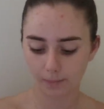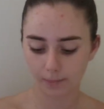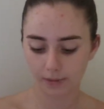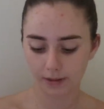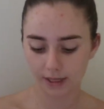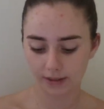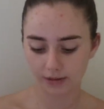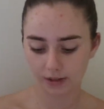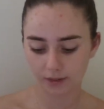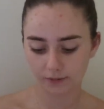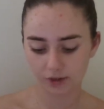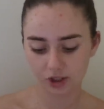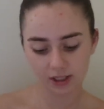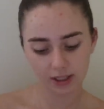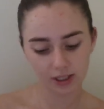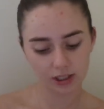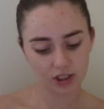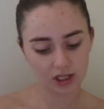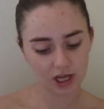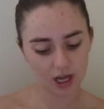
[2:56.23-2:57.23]
but yeah, so I've just
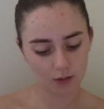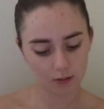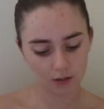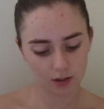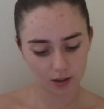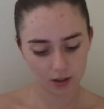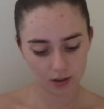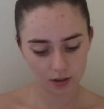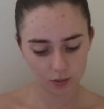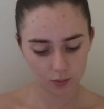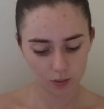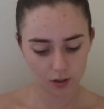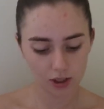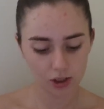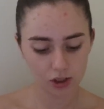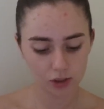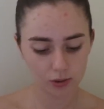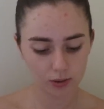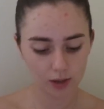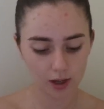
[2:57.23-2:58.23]
had a shower and I thought
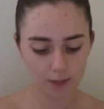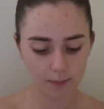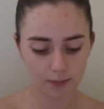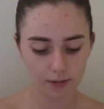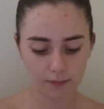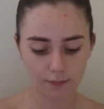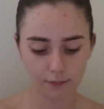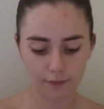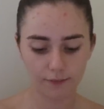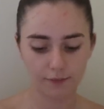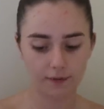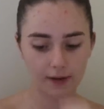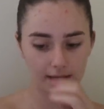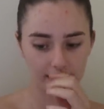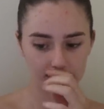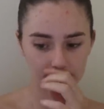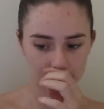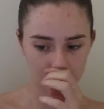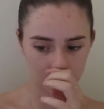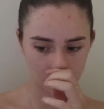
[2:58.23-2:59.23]
I'd do a bit of a
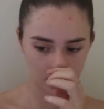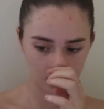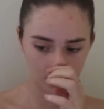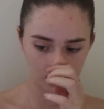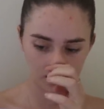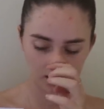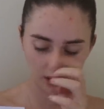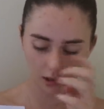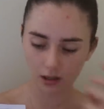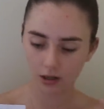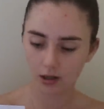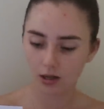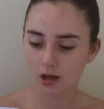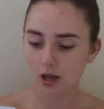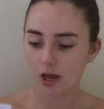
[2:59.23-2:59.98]
face mask. So